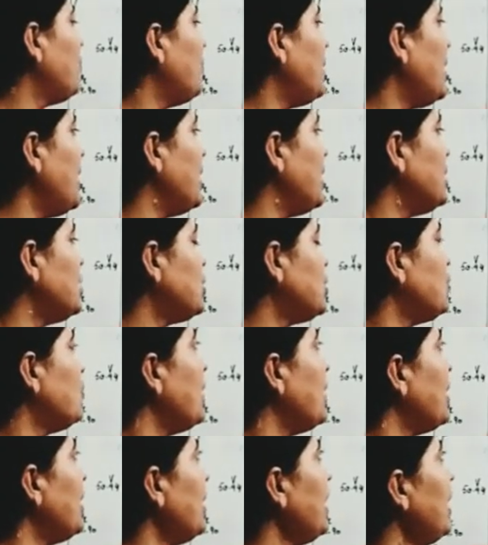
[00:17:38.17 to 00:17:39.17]
placed
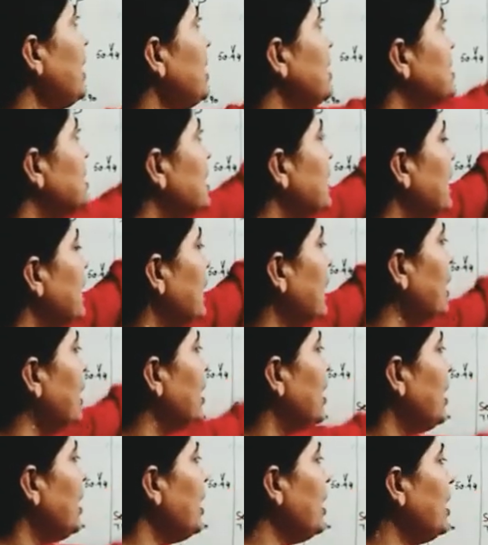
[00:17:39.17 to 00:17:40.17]
very easily
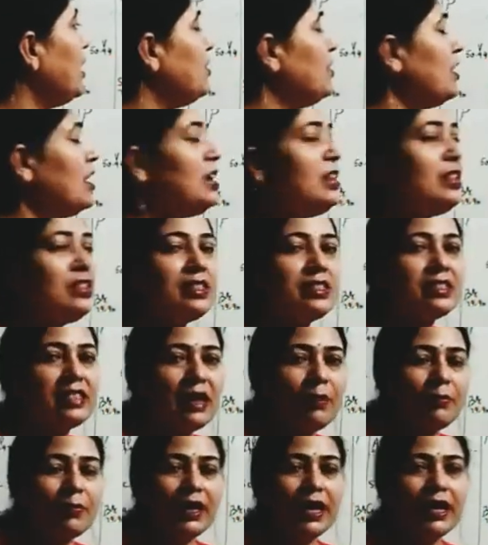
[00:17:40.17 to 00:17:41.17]
in the
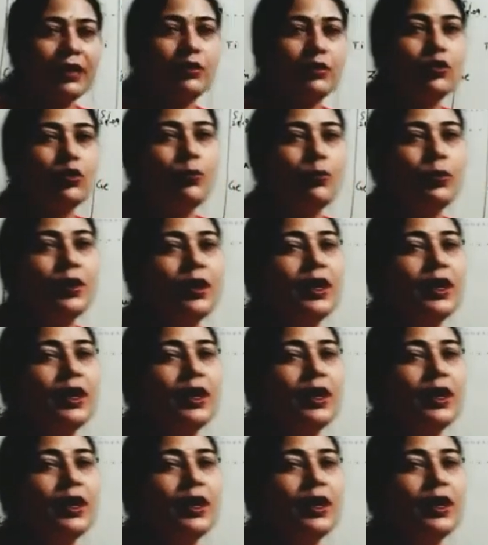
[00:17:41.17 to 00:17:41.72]
separate group